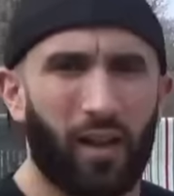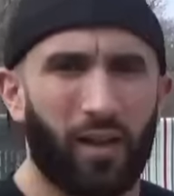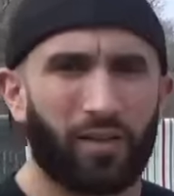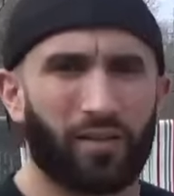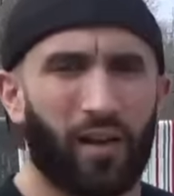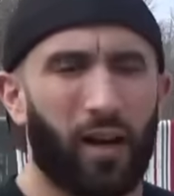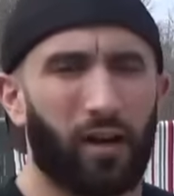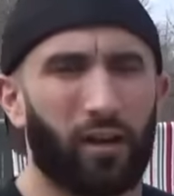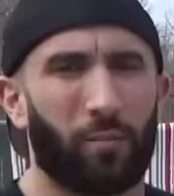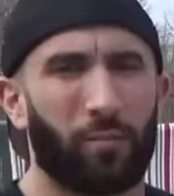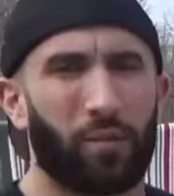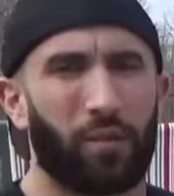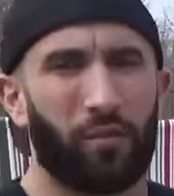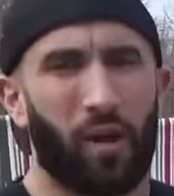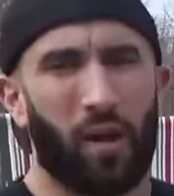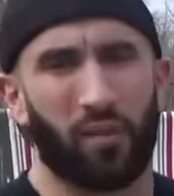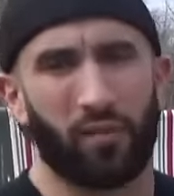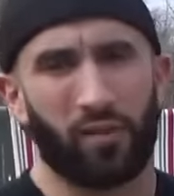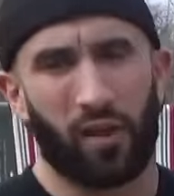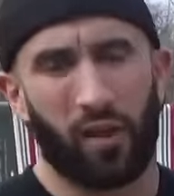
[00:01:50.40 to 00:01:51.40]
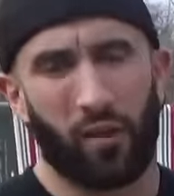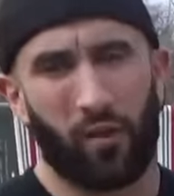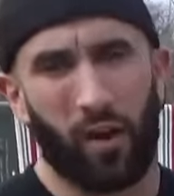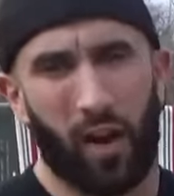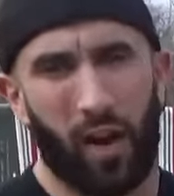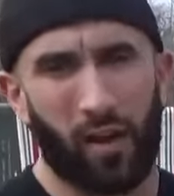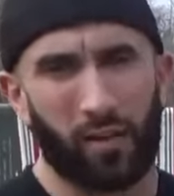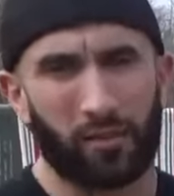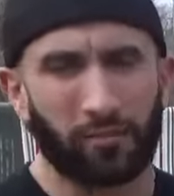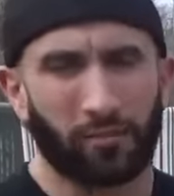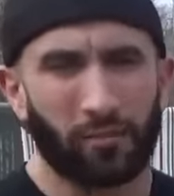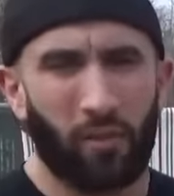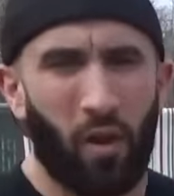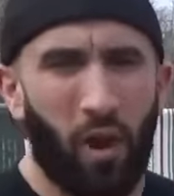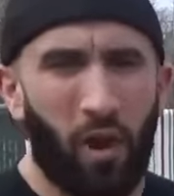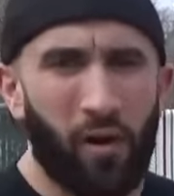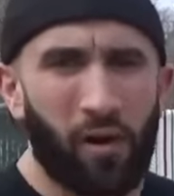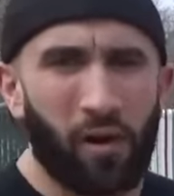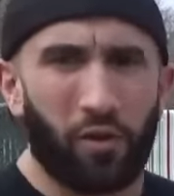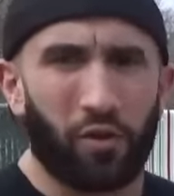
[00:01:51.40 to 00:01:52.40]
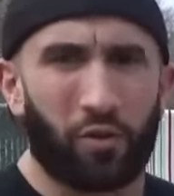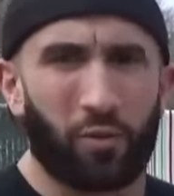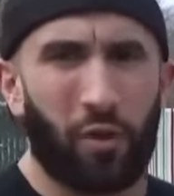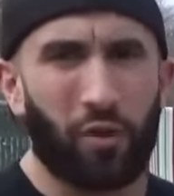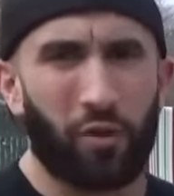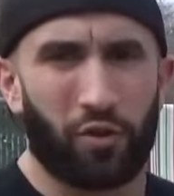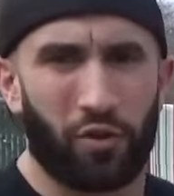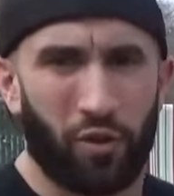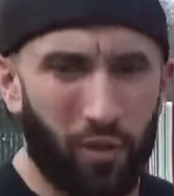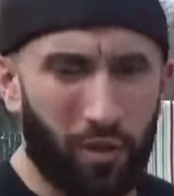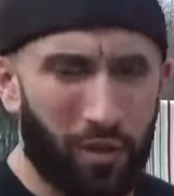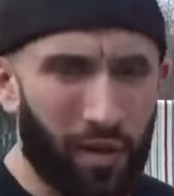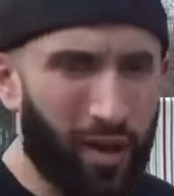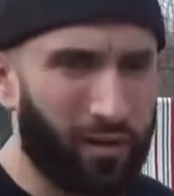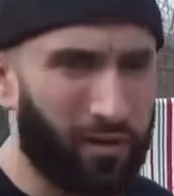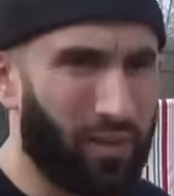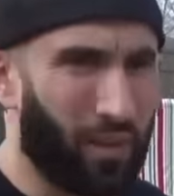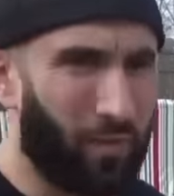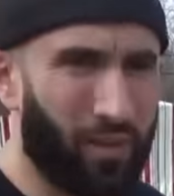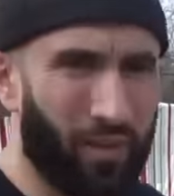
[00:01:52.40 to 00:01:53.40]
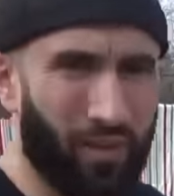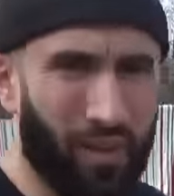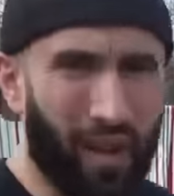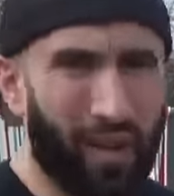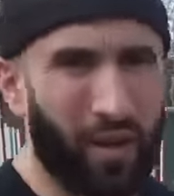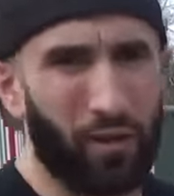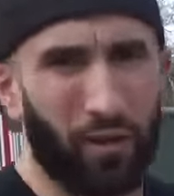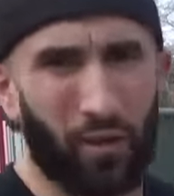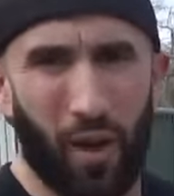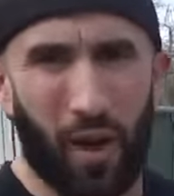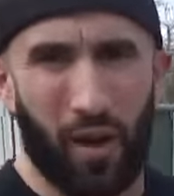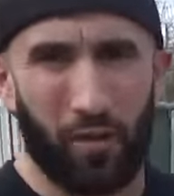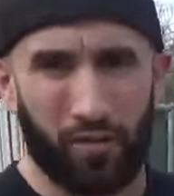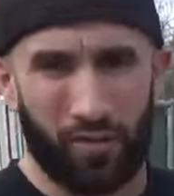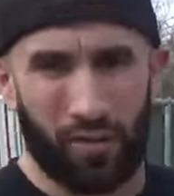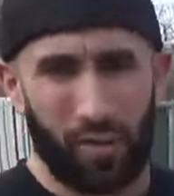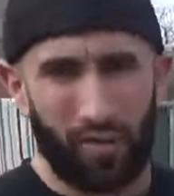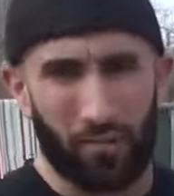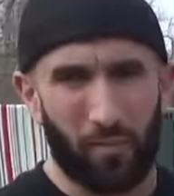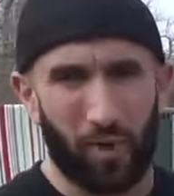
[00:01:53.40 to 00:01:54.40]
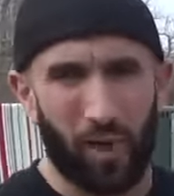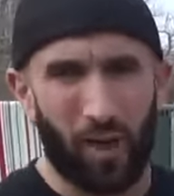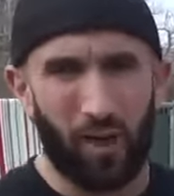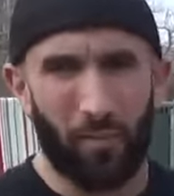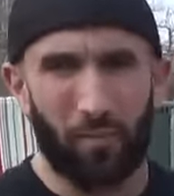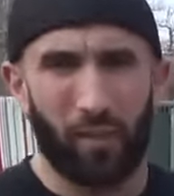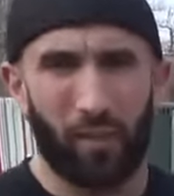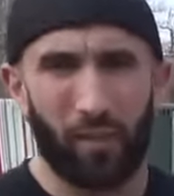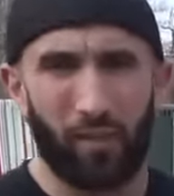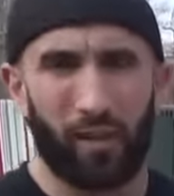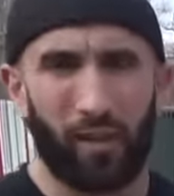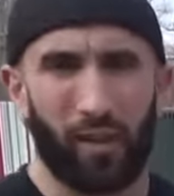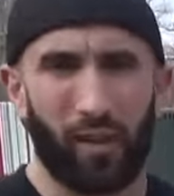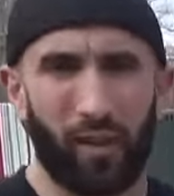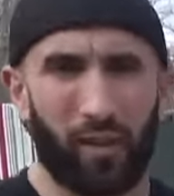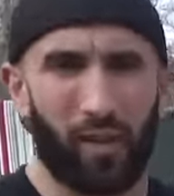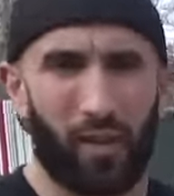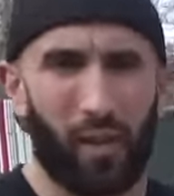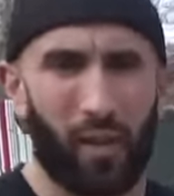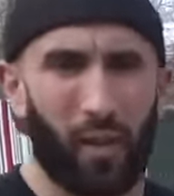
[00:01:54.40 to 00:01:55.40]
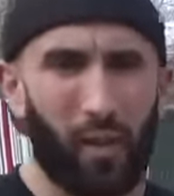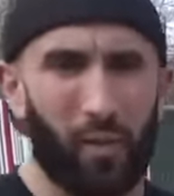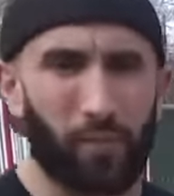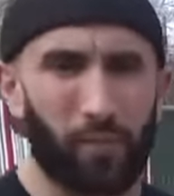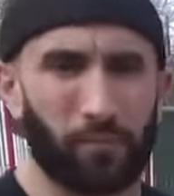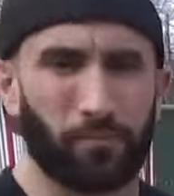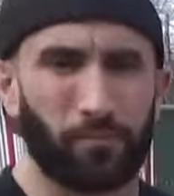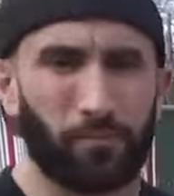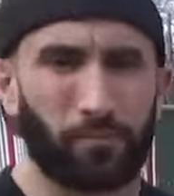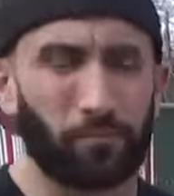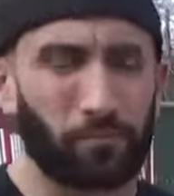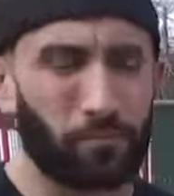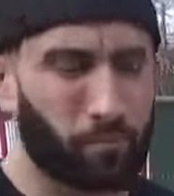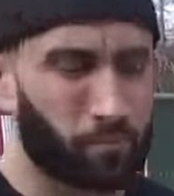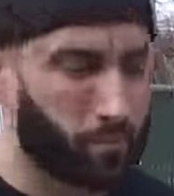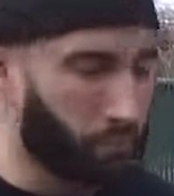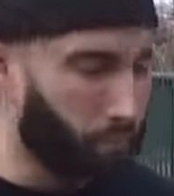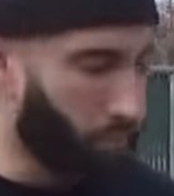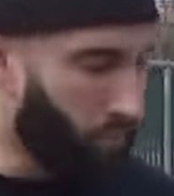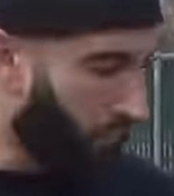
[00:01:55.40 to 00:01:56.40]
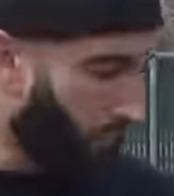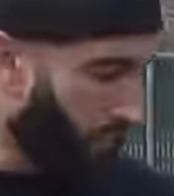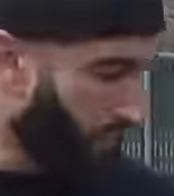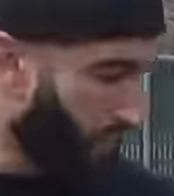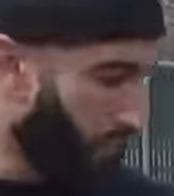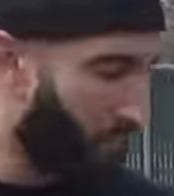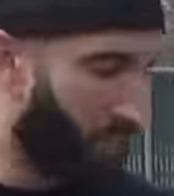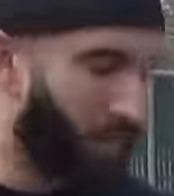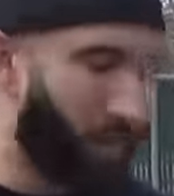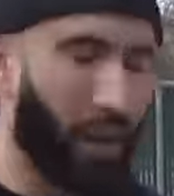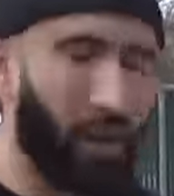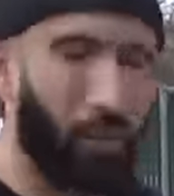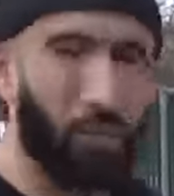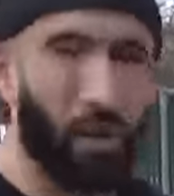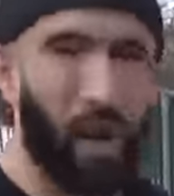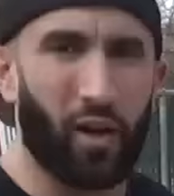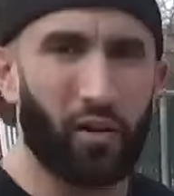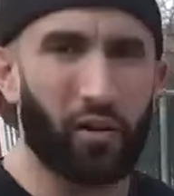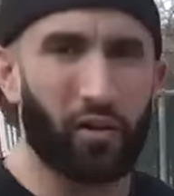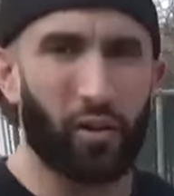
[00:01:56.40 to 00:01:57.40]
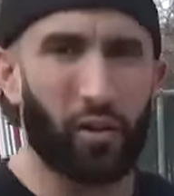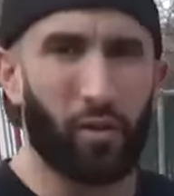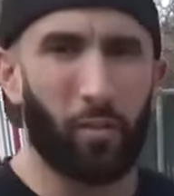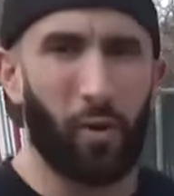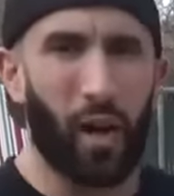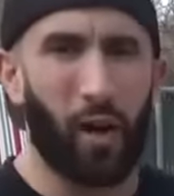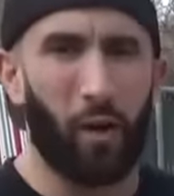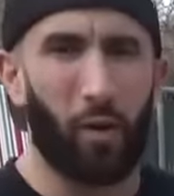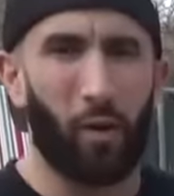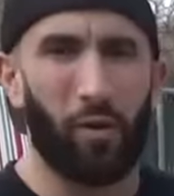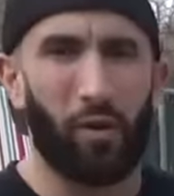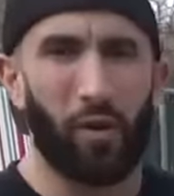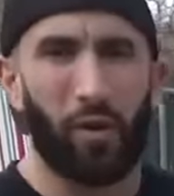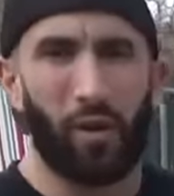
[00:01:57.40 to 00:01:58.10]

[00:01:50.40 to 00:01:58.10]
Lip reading: signed up to volunteer at. Just wanted to show you guys something that I do outside of bodybuilding, something that I'm passionate about